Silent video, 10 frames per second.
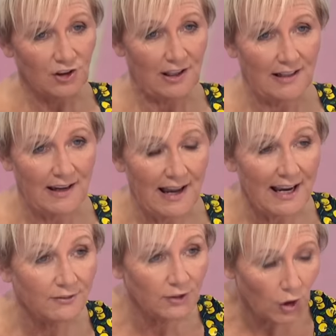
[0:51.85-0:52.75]
year, I
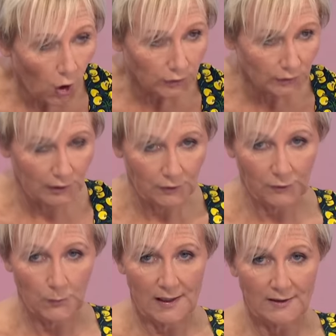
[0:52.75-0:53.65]
have not
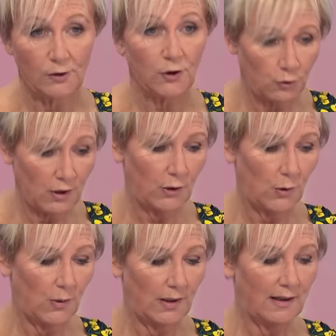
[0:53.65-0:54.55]
lost weight
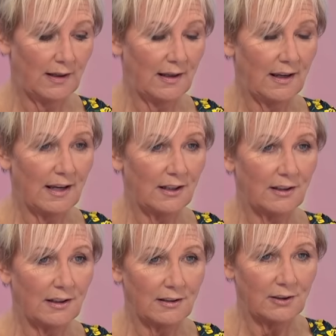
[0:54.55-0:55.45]
through
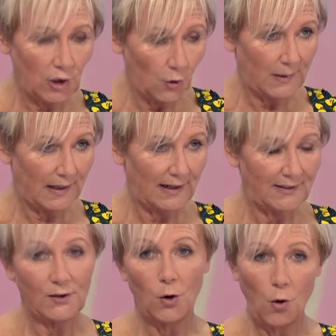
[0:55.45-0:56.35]

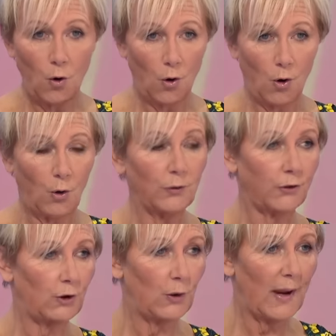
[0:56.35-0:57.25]
gummies or
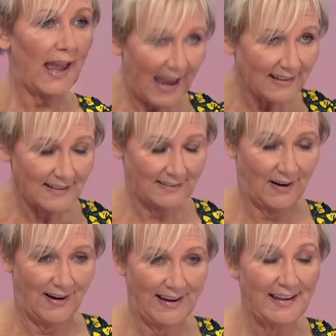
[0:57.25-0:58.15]
through any
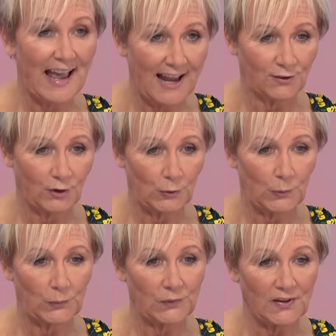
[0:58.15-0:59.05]
diet at
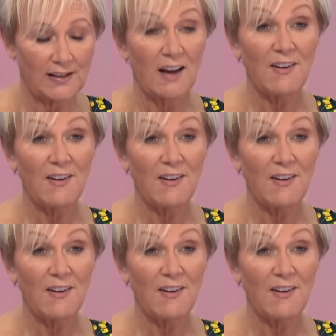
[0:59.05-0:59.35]
all. So I've